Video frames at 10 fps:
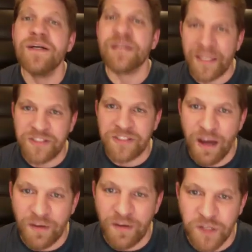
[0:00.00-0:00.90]
Kids, stay
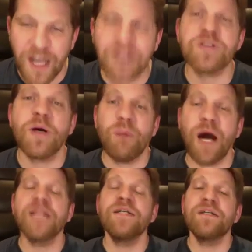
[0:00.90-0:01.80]
off drugs,
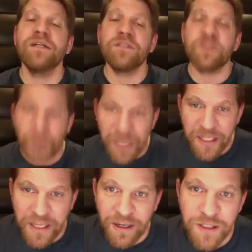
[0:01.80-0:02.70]
but speed
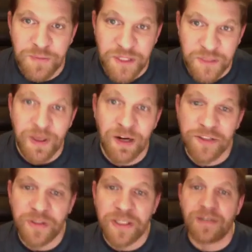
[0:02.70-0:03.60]
kills, but speed
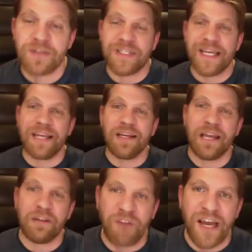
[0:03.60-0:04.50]
also kills in
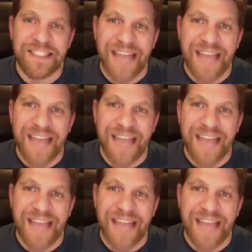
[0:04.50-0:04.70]
fights.